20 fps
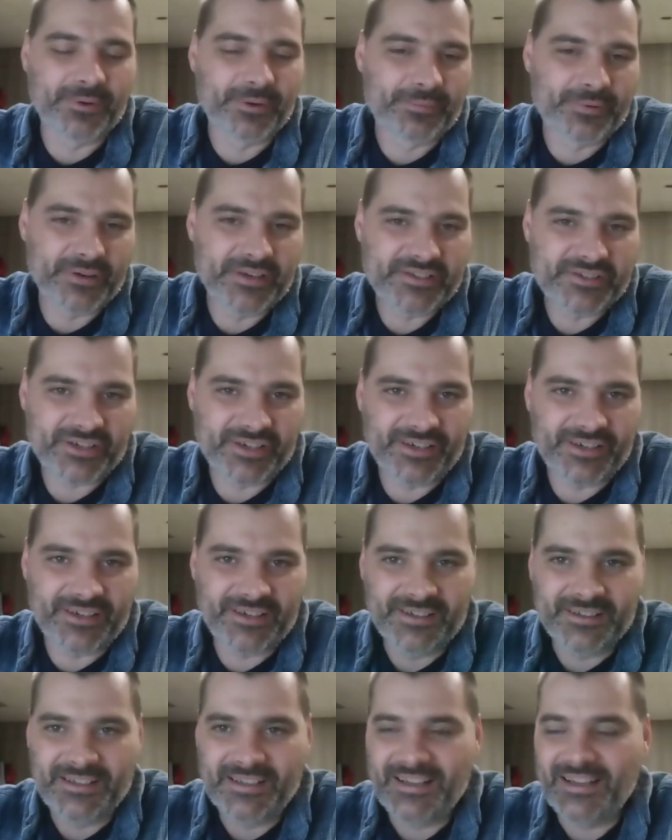preacher,
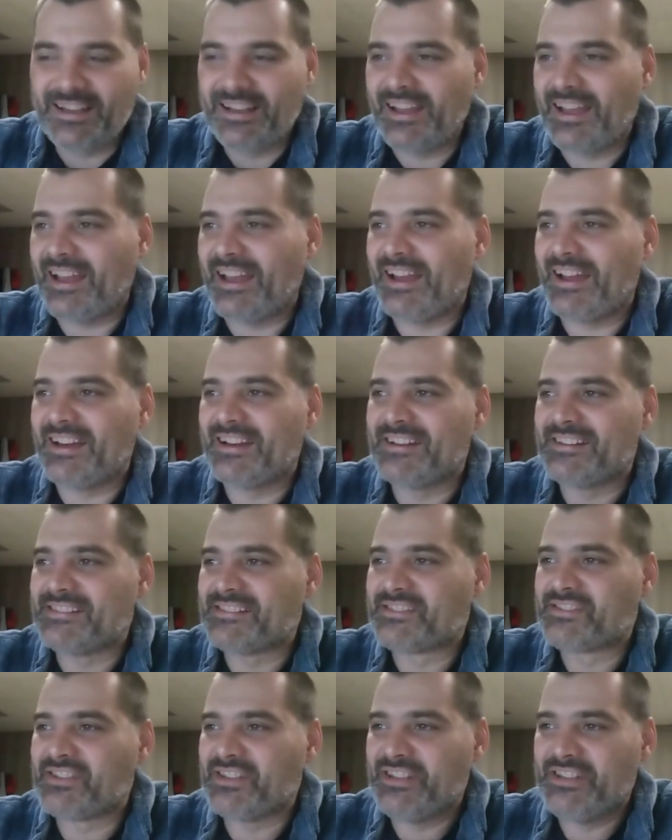
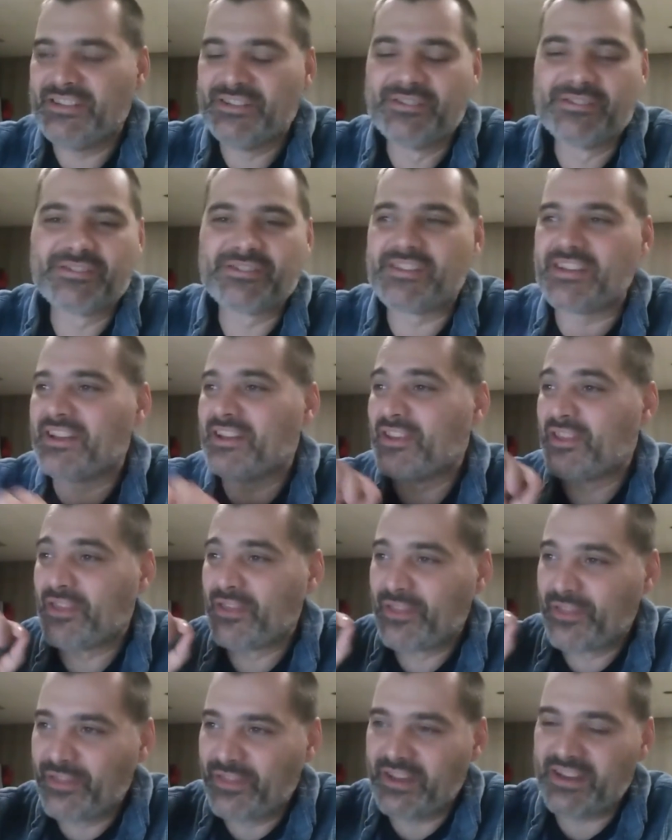has used
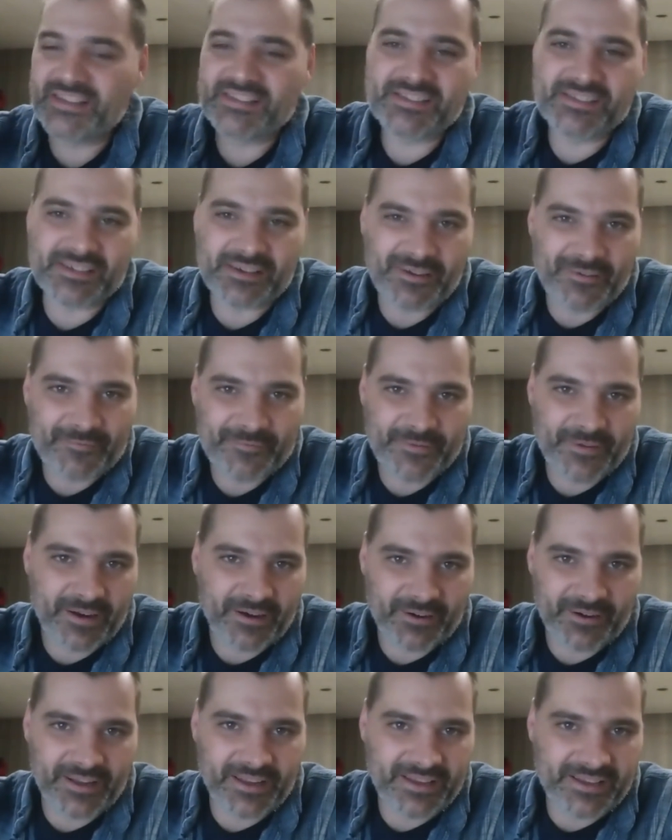this
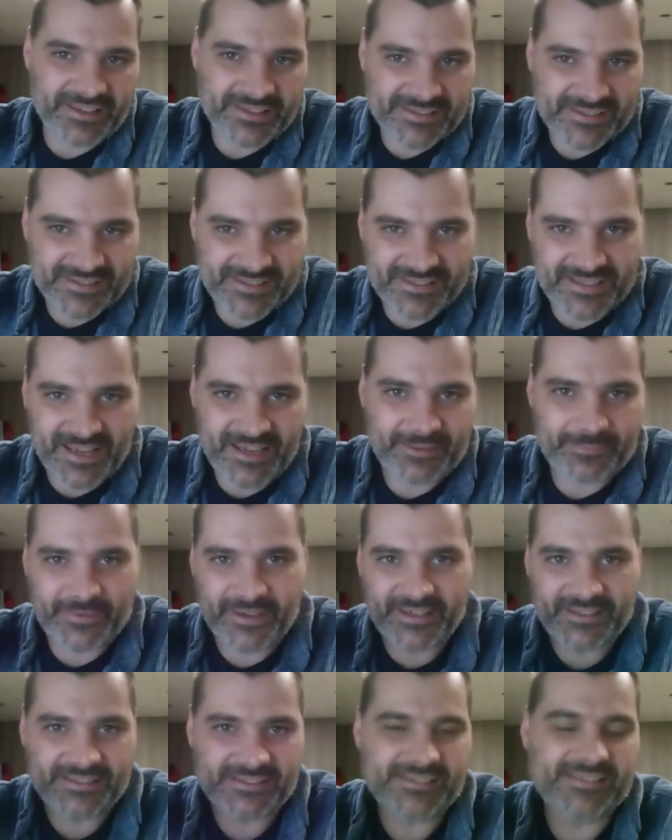very
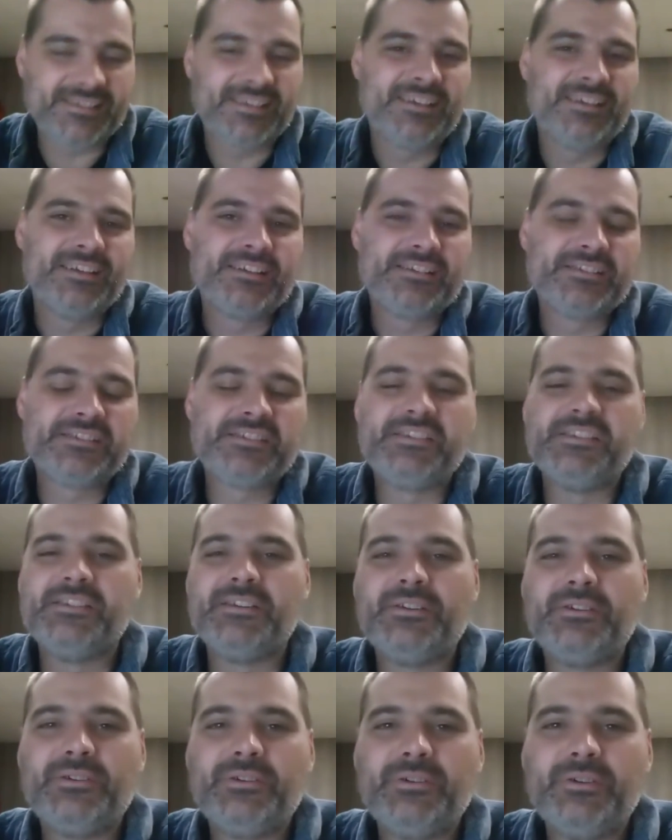statement
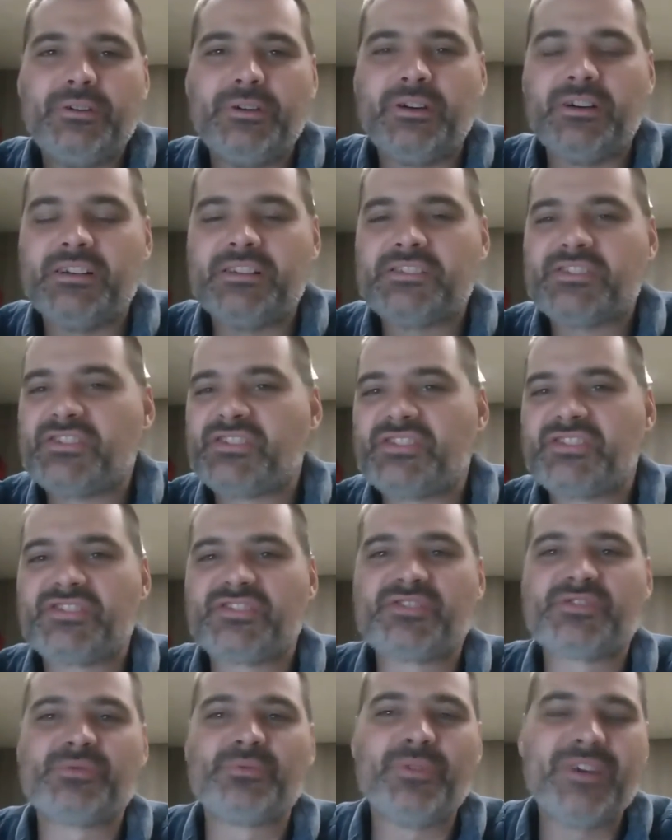to
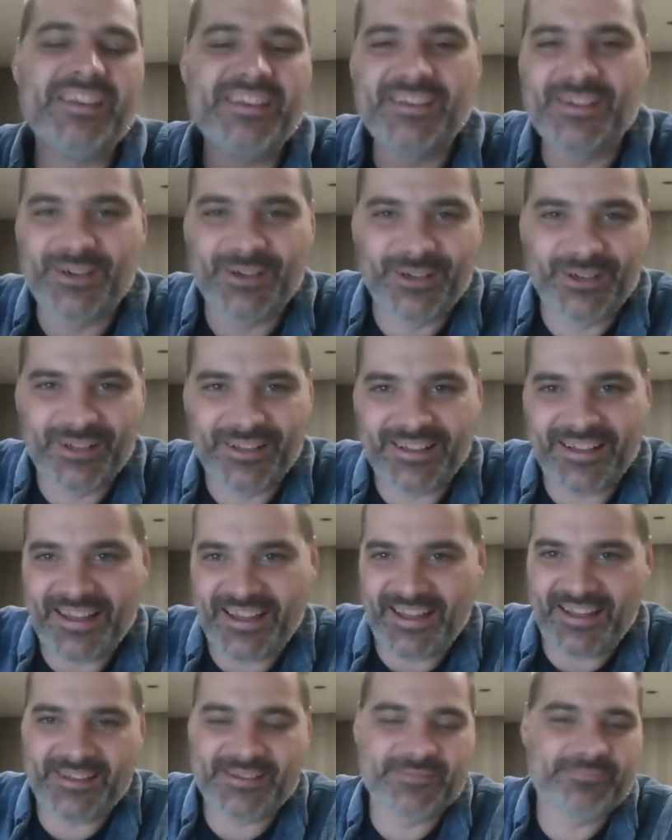swindle
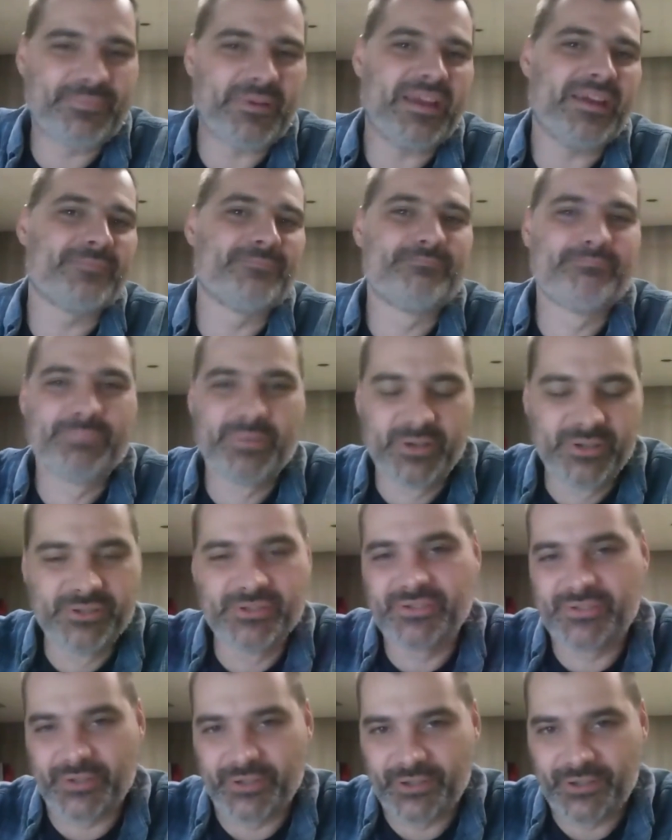and
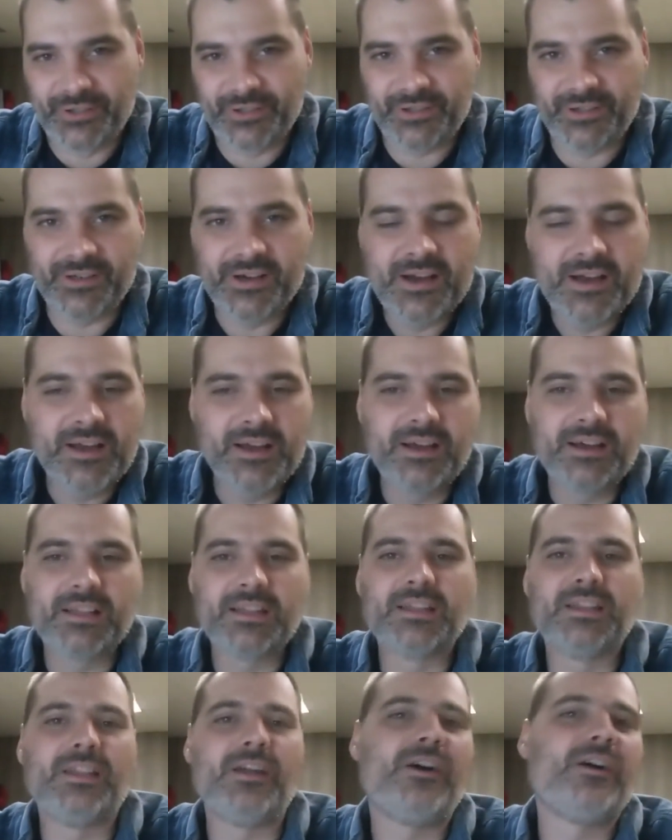bamboozle
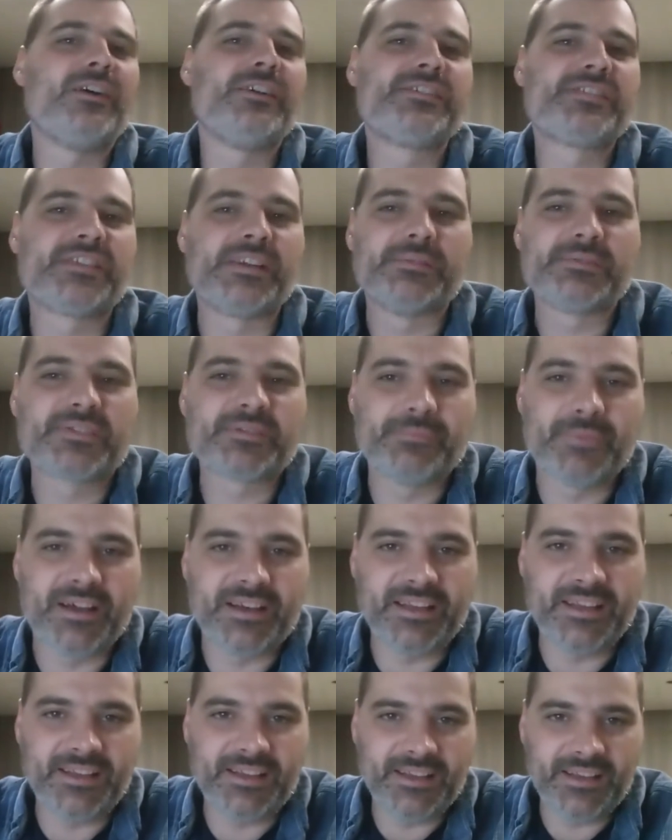large sums of
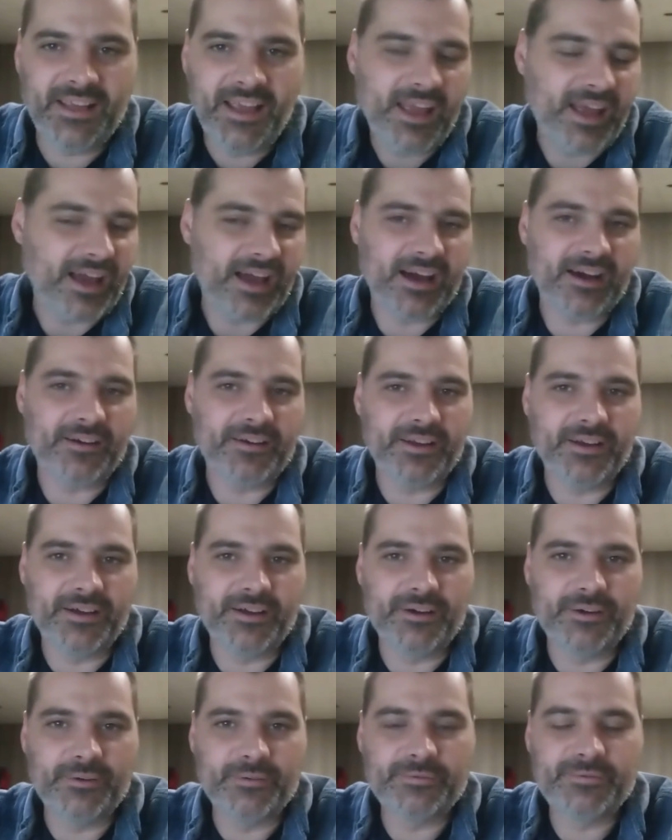money out
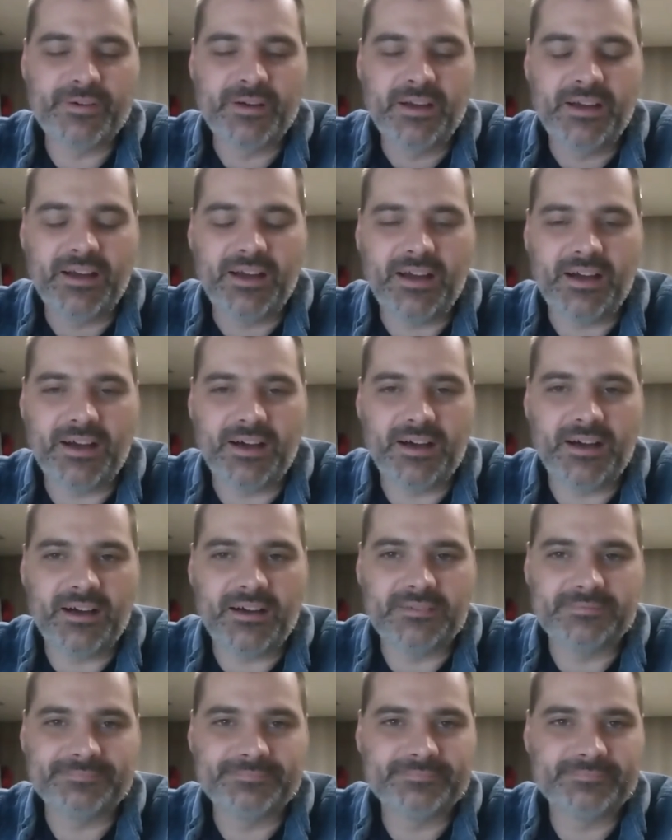of
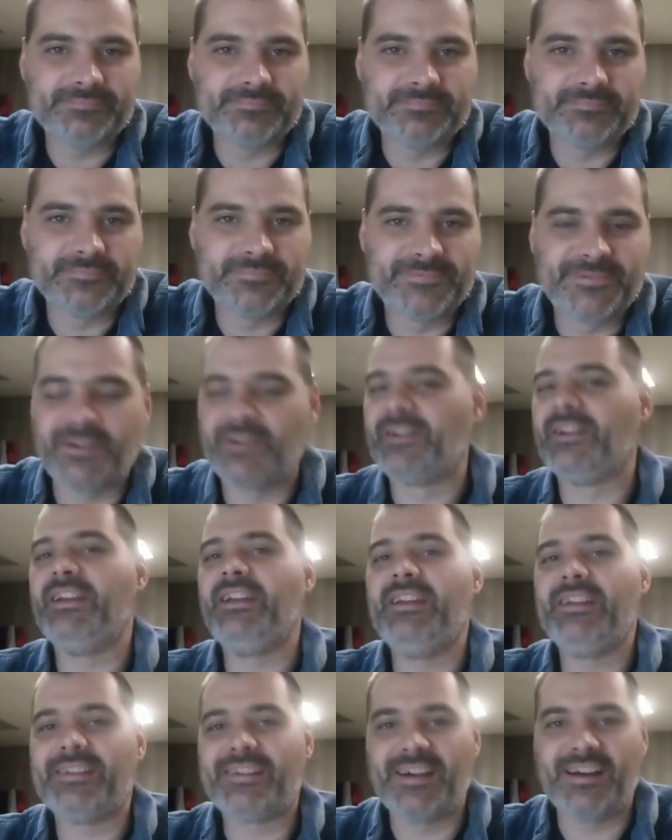
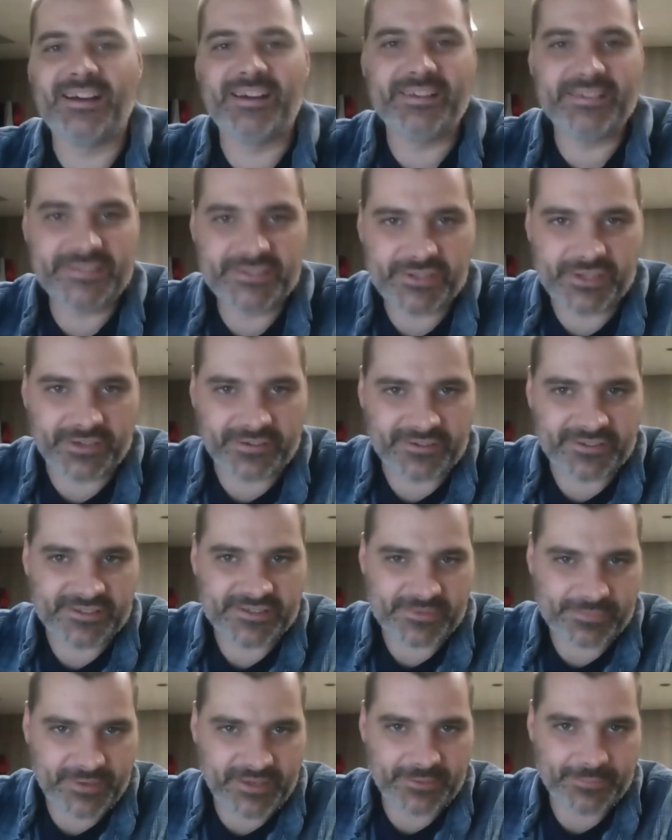very kind,
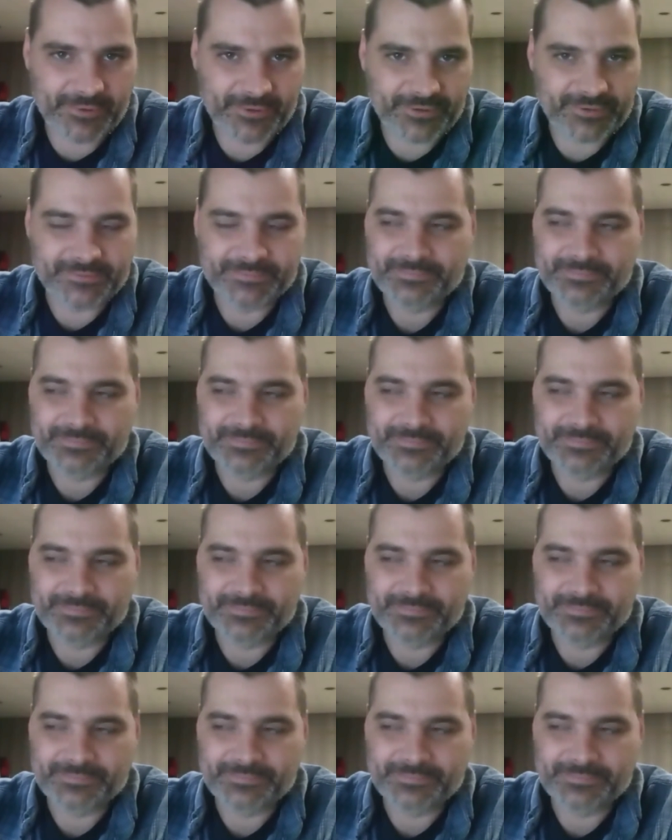generous people.